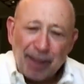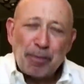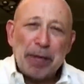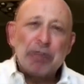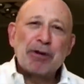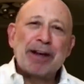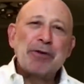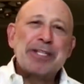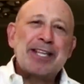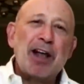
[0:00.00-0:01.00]
If people are,
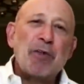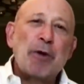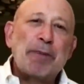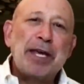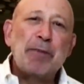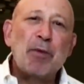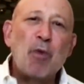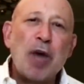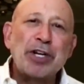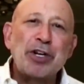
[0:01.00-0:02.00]
you could tell what
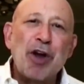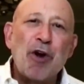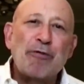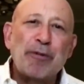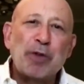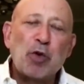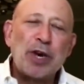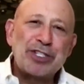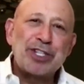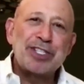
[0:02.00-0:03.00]
people want to know from the
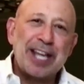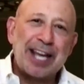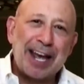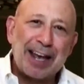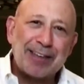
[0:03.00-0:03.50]
questions they